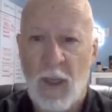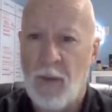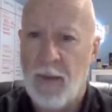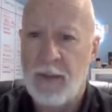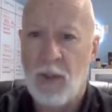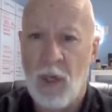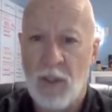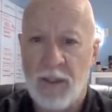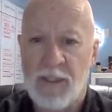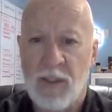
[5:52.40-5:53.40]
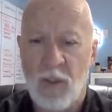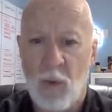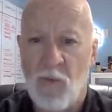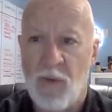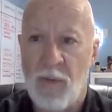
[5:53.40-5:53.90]
All right, long list. I'll go
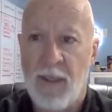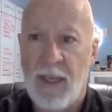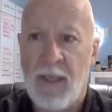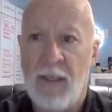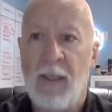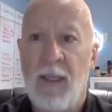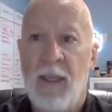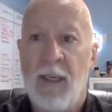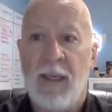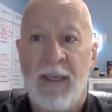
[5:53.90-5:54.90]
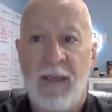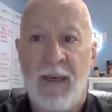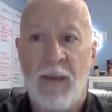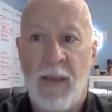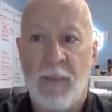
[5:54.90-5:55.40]
over them again.
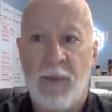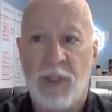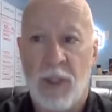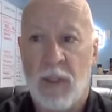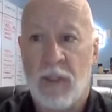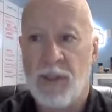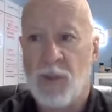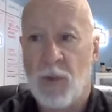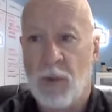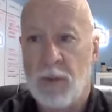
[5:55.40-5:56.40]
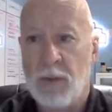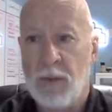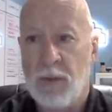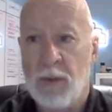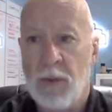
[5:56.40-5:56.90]
Canadian maple chocolate swirl,
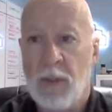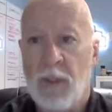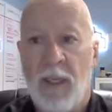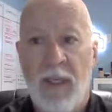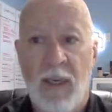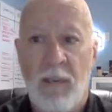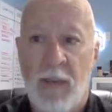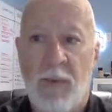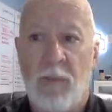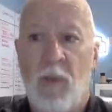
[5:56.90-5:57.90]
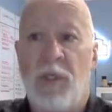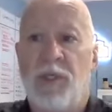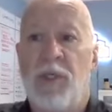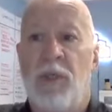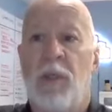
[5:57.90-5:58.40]
Canadian maple
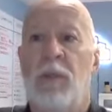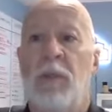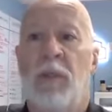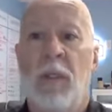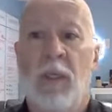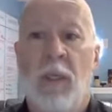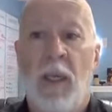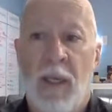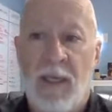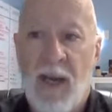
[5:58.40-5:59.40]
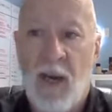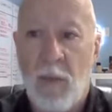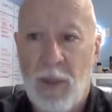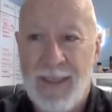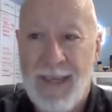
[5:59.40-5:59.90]
mochaccino,
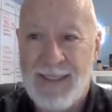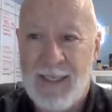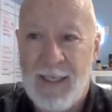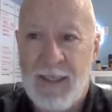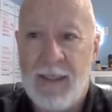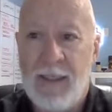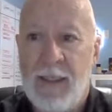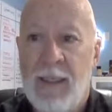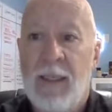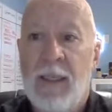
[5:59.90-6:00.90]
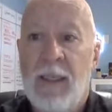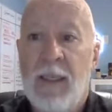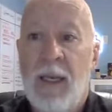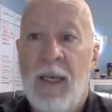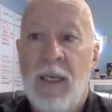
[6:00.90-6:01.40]
caramel latte,
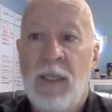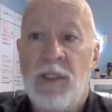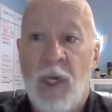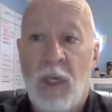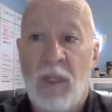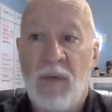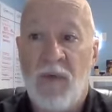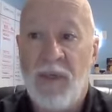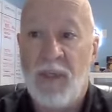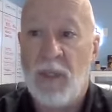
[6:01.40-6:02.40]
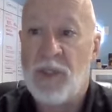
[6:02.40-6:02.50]
chocolate vanilla